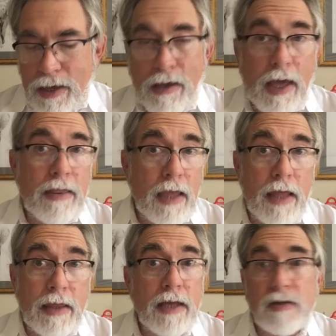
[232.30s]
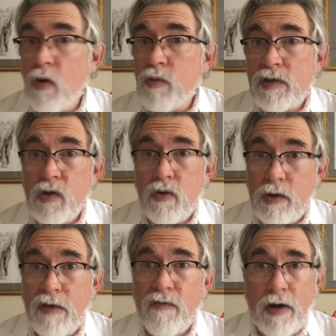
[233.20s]
And that's always good
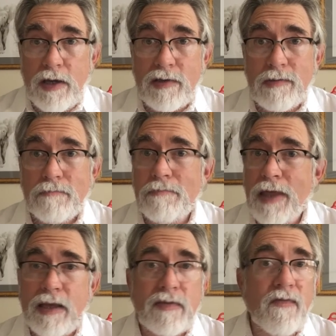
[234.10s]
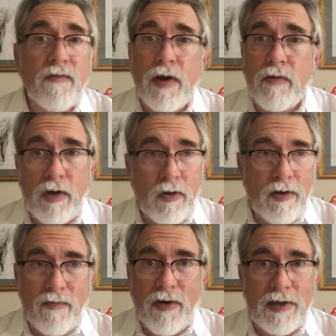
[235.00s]
advice. That's very good
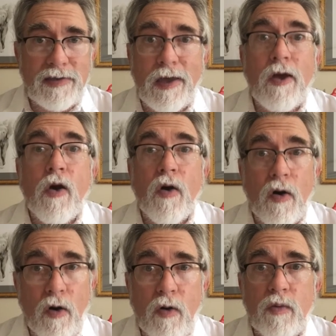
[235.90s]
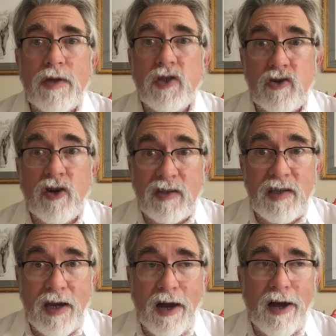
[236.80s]
advice. Always trust
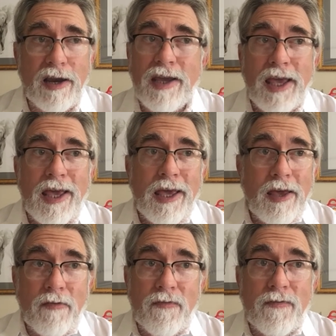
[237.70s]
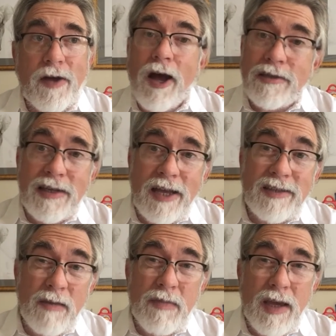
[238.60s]
God. If God's got
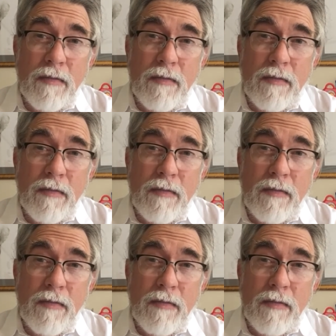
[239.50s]
something in